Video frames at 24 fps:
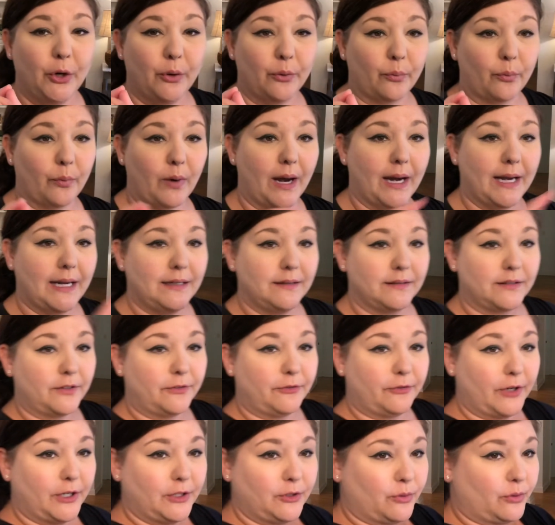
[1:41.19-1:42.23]
the
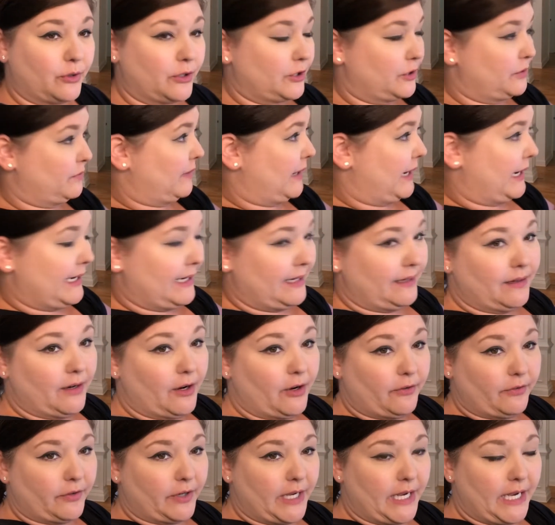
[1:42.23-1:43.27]
front door's right
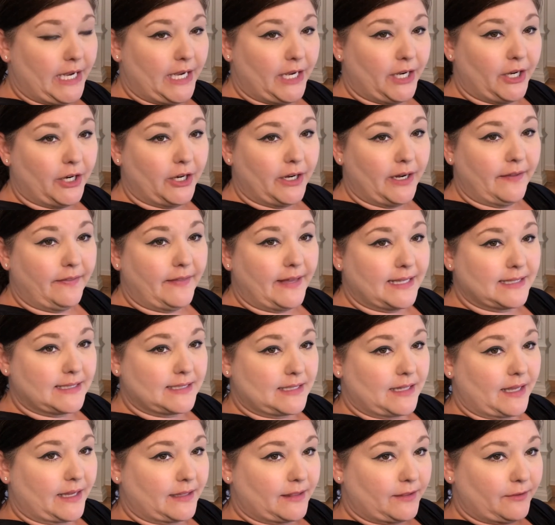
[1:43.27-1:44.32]
over here, and
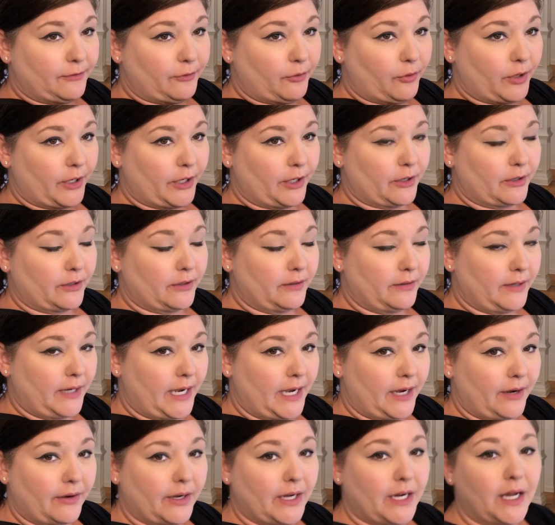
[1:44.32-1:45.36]
that's like the foyer
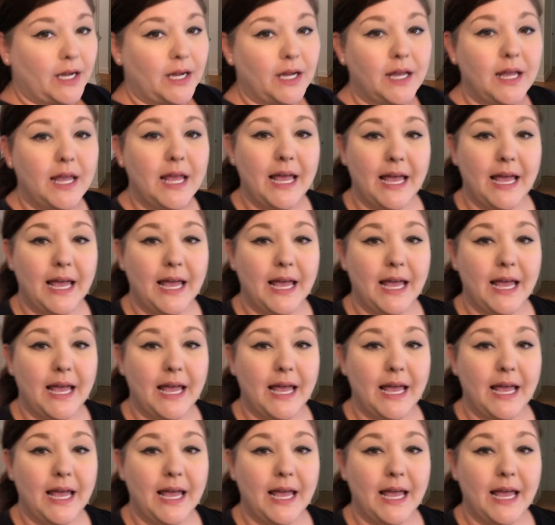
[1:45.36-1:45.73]
area.